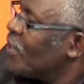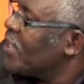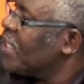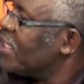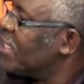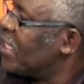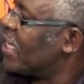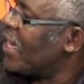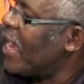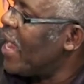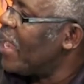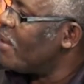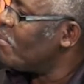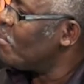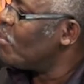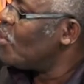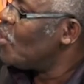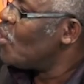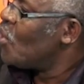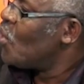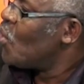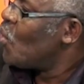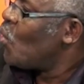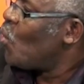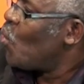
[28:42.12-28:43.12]
this crime.
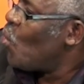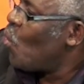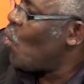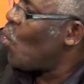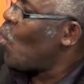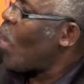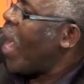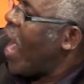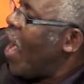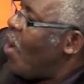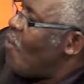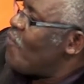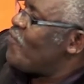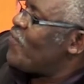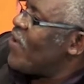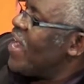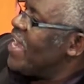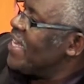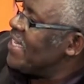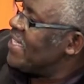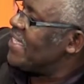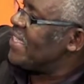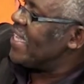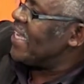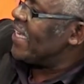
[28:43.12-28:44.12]
How far
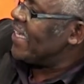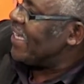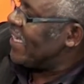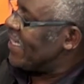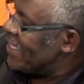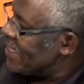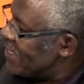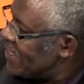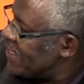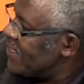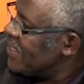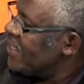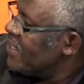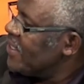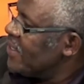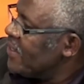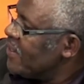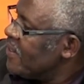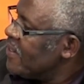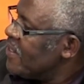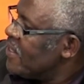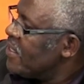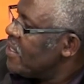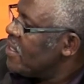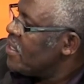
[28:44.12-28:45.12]
is the case?
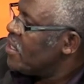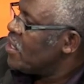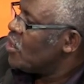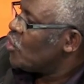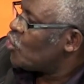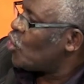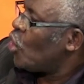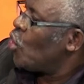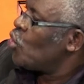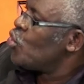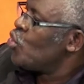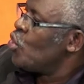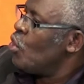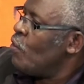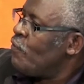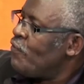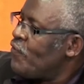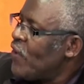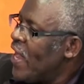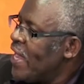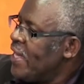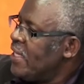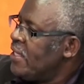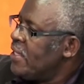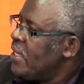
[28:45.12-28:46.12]
So you
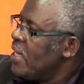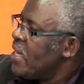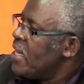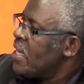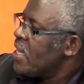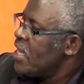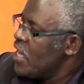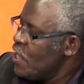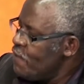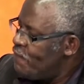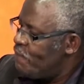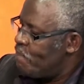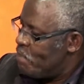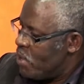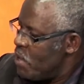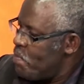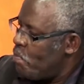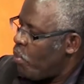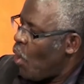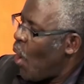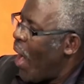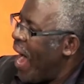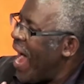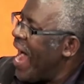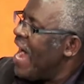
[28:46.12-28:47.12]
find if
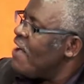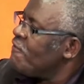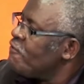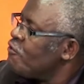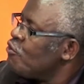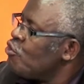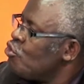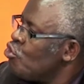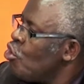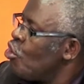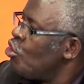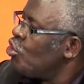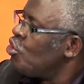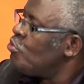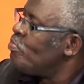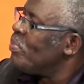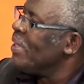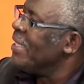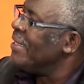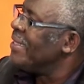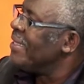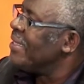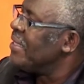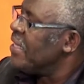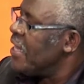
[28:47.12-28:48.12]
people have not
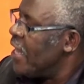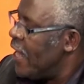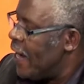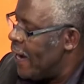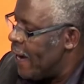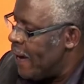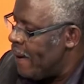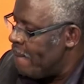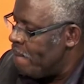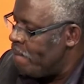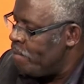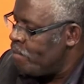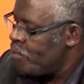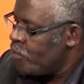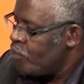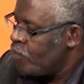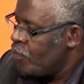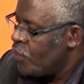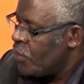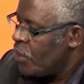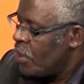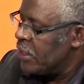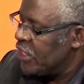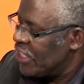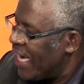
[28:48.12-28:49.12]
been
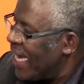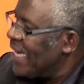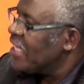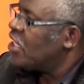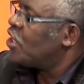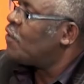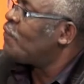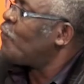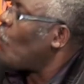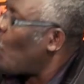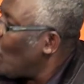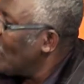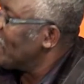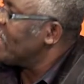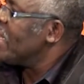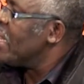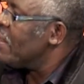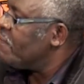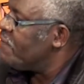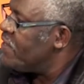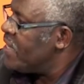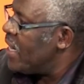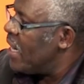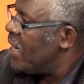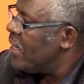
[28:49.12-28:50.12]
charged for what they
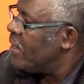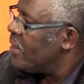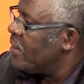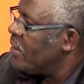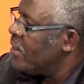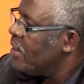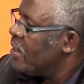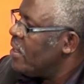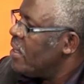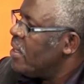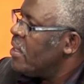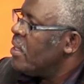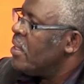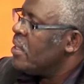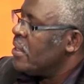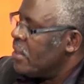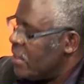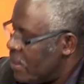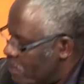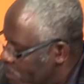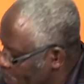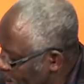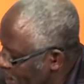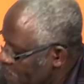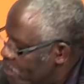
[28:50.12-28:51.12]
have done,
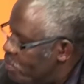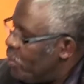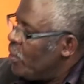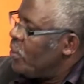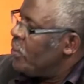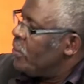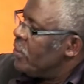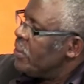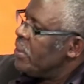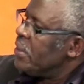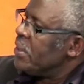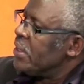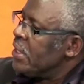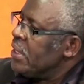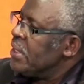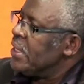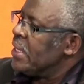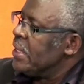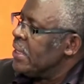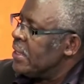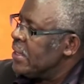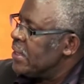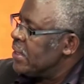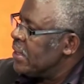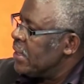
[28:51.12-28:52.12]
the Bible
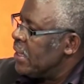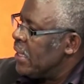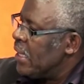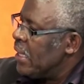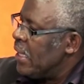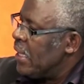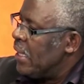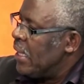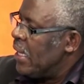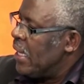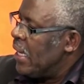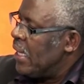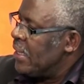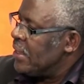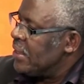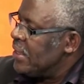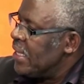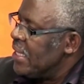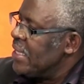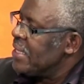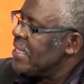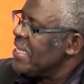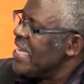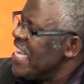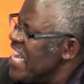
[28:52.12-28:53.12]
teaches and
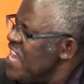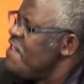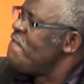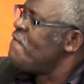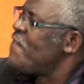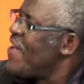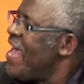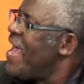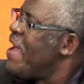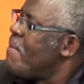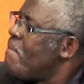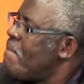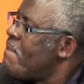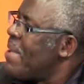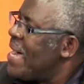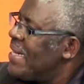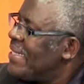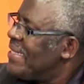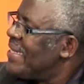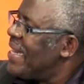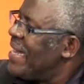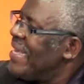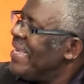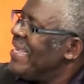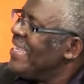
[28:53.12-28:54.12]
says, if a
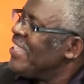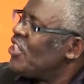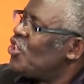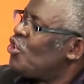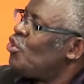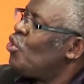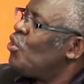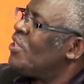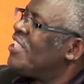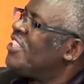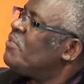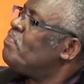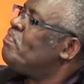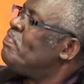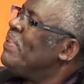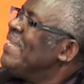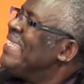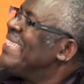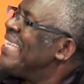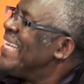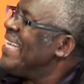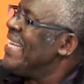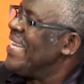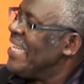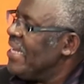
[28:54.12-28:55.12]
matter is not
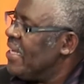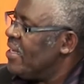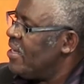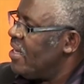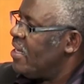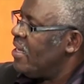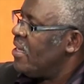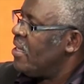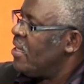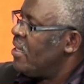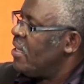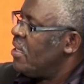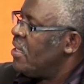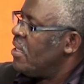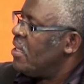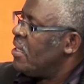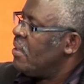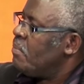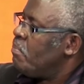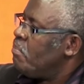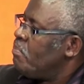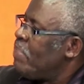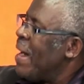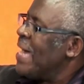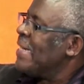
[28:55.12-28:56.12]
speedily
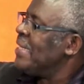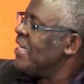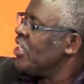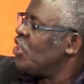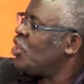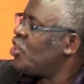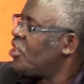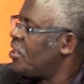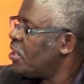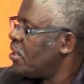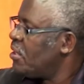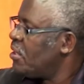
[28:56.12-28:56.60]
punished,